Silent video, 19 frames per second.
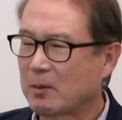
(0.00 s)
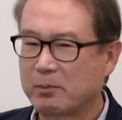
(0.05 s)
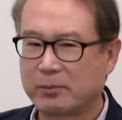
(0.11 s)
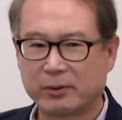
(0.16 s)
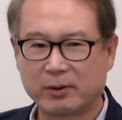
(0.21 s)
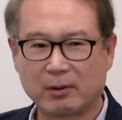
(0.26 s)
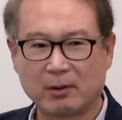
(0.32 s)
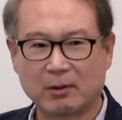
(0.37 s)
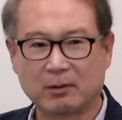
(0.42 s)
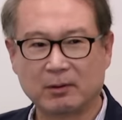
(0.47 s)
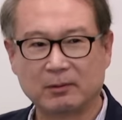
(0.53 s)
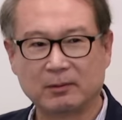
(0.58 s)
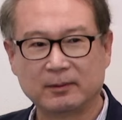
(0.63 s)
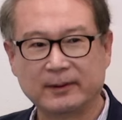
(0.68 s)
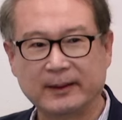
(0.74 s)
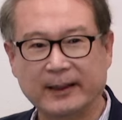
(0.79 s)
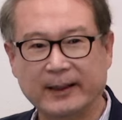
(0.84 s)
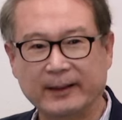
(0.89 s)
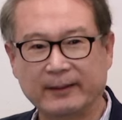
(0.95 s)
Pro
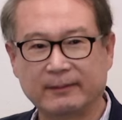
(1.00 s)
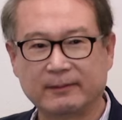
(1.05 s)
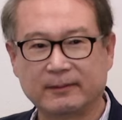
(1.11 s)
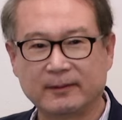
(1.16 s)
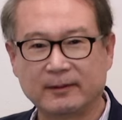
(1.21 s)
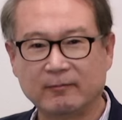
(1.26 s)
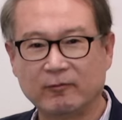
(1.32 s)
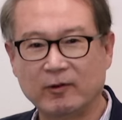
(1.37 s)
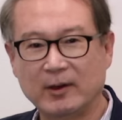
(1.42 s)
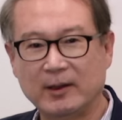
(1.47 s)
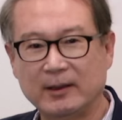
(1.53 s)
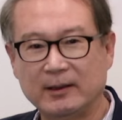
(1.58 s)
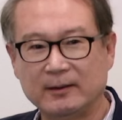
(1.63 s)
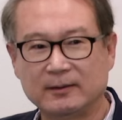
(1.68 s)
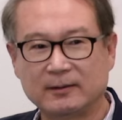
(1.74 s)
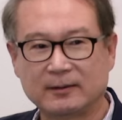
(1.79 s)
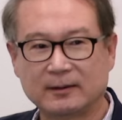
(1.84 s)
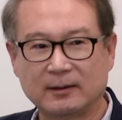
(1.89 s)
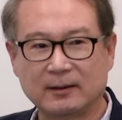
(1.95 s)
they
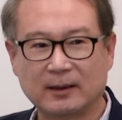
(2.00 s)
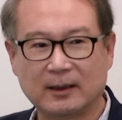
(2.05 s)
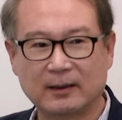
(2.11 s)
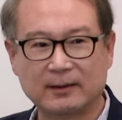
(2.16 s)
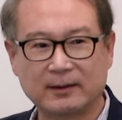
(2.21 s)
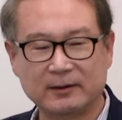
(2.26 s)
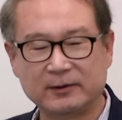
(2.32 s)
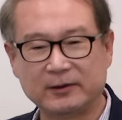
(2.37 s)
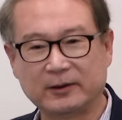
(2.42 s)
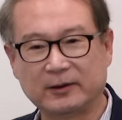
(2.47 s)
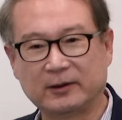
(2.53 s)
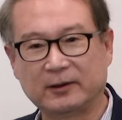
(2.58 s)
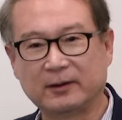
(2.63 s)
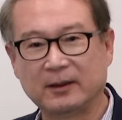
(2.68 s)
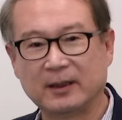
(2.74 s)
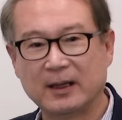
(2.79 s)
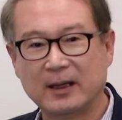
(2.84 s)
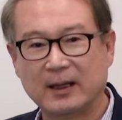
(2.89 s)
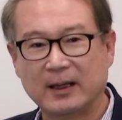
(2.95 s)
released this
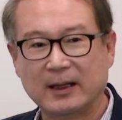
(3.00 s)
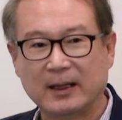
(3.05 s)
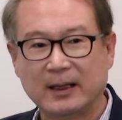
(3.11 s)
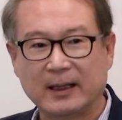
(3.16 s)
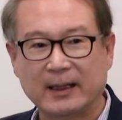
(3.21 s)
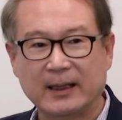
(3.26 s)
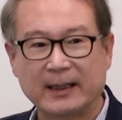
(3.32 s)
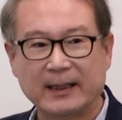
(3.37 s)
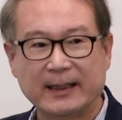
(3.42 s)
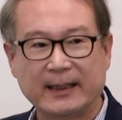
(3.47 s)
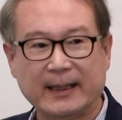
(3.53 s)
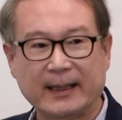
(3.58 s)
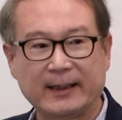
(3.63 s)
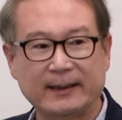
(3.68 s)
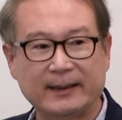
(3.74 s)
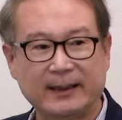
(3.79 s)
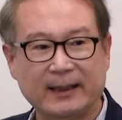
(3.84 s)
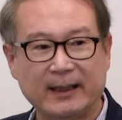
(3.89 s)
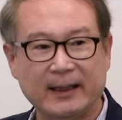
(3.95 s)
year
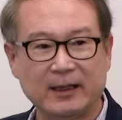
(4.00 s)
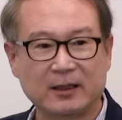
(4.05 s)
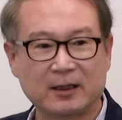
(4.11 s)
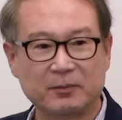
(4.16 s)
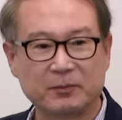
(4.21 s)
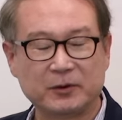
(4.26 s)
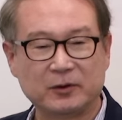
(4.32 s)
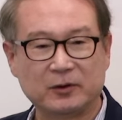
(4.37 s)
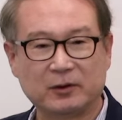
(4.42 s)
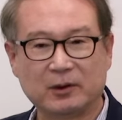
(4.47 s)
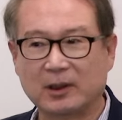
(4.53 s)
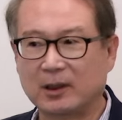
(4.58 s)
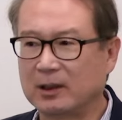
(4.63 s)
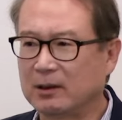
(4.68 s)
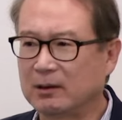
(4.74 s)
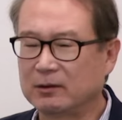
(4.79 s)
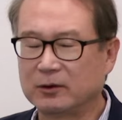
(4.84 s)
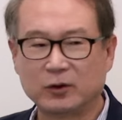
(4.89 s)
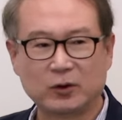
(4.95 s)
can take up
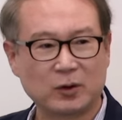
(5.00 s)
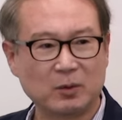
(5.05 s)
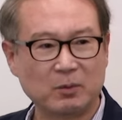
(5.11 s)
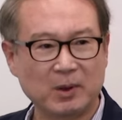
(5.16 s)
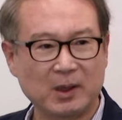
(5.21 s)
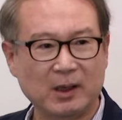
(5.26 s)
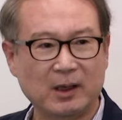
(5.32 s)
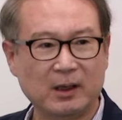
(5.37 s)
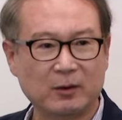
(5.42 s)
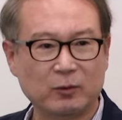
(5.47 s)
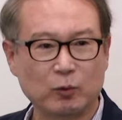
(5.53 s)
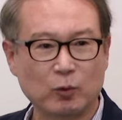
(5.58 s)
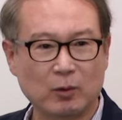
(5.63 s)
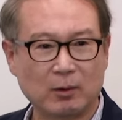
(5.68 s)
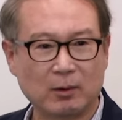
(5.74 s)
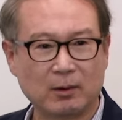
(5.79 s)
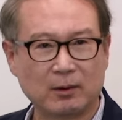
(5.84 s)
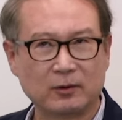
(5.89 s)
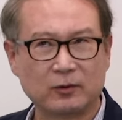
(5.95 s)
to 2
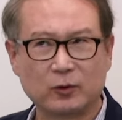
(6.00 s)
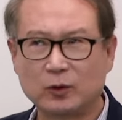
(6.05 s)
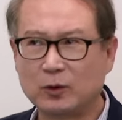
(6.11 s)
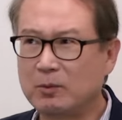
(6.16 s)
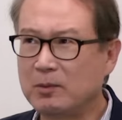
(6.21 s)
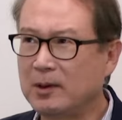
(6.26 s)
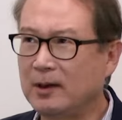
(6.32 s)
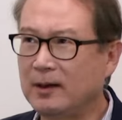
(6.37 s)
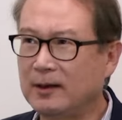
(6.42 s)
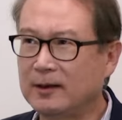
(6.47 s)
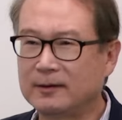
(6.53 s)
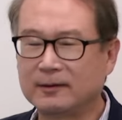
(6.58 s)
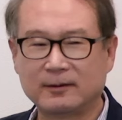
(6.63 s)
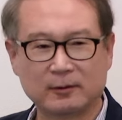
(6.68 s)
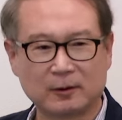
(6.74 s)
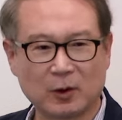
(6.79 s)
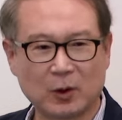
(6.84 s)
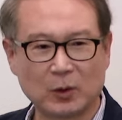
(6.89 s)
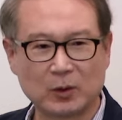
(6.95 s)
million
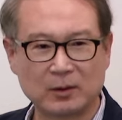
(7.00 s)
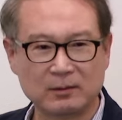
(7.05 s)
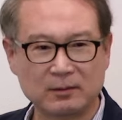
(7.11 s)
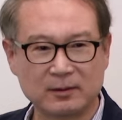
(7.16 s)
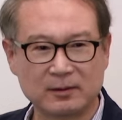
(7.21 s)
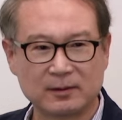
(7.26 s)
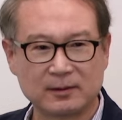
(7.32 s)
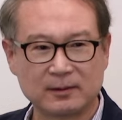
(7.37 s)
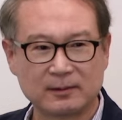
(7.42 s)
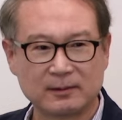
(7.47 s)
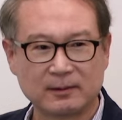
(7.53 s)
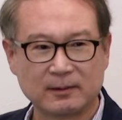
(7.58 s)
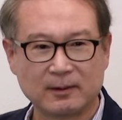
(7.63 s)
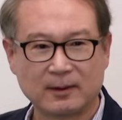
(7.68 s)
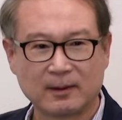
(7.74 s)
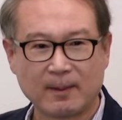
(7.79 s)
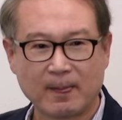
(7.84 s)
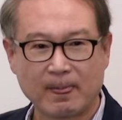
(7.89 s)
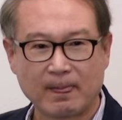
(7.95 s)
tokens,
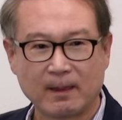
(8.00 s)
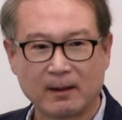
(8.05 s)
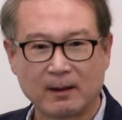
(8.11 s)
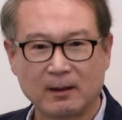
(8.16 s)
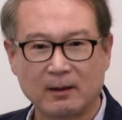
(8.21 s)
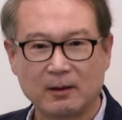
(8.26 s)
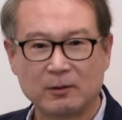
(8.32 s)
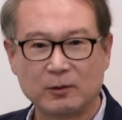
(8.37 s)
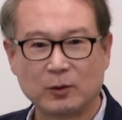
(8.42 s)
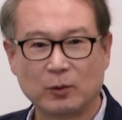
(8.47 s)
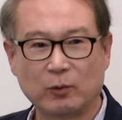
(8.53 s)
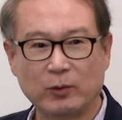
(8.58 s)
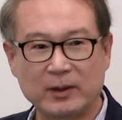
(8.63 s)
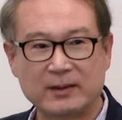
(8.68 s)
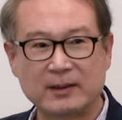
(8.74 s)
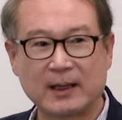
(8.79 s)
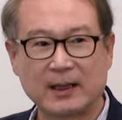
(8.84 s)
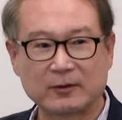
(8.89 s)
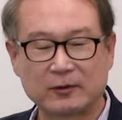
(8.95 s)
so
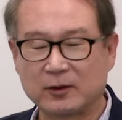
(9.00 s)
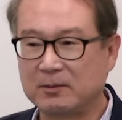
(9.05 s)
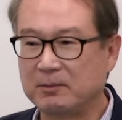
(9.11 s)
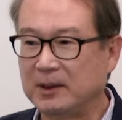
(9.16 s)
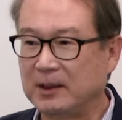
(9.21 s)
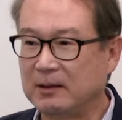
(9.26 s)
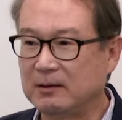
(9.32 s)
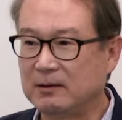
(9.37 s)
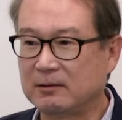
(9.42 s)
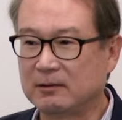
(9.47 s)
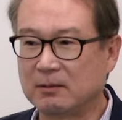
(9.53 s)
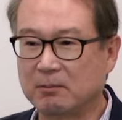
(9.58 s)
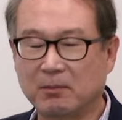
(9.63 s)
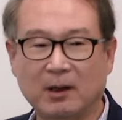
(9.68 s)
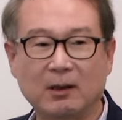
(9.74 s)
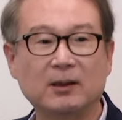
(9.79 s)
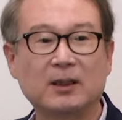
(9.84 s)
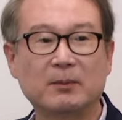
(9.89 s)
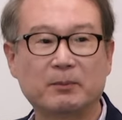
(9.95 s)
which actually means
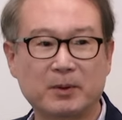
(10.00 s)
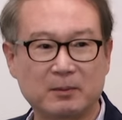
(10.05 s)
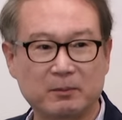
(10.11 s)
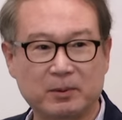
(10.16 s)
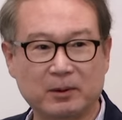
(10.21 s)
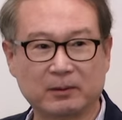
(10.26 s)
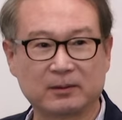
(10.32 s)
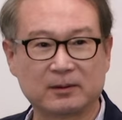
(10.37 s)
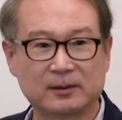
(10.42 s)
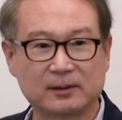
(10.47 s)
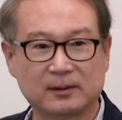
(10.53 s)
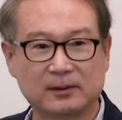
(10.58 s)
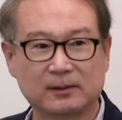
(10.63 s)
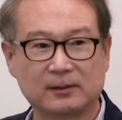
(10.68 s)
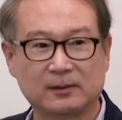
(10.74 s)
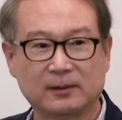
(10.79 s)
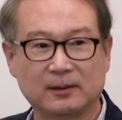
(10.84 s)
multiple books,